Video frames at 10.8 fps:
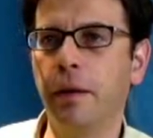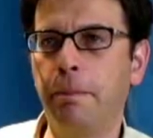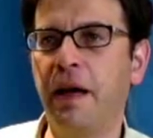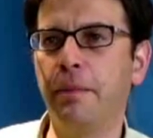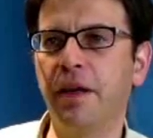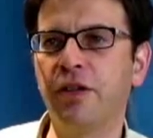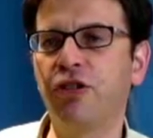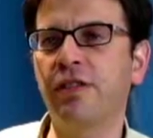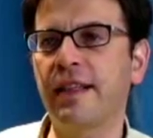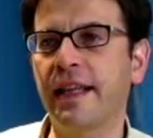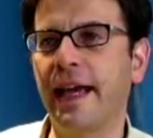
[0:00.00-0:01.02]
payment,
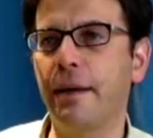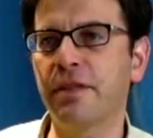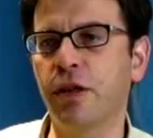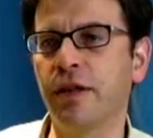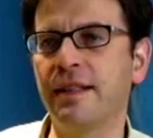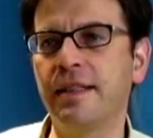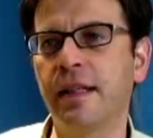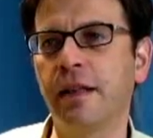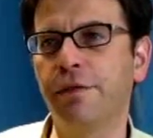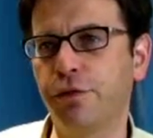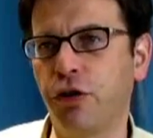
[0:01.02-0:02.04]
just like Amazon
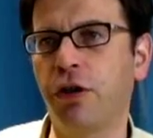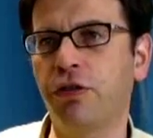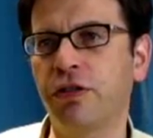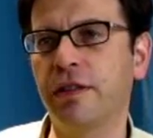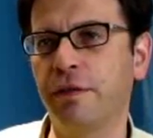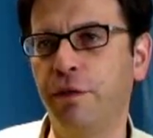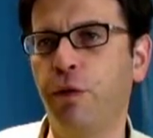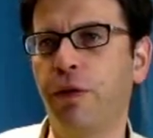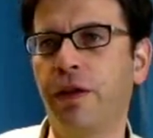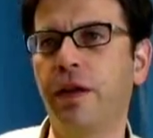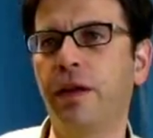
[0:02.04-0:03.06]
itself charges
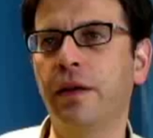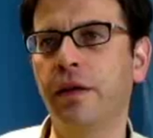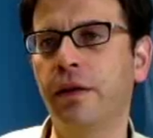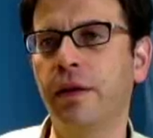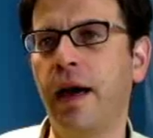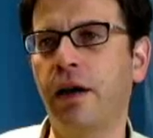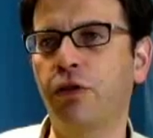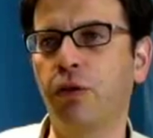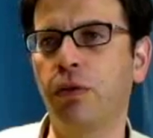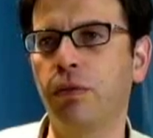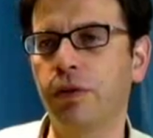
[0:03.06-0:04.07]
for the
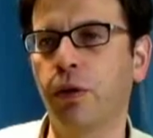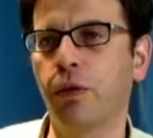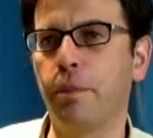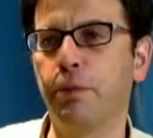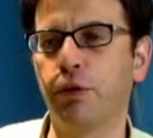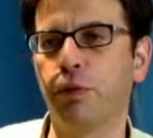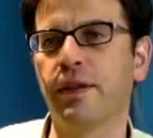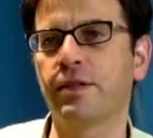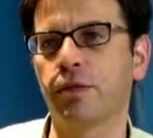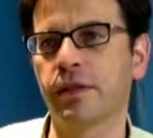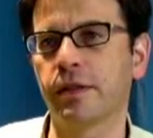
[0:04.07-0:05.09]
actual compute
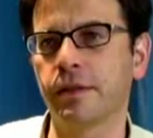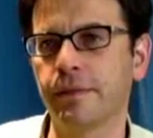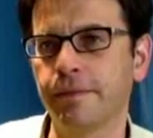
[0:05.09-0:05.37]
resources.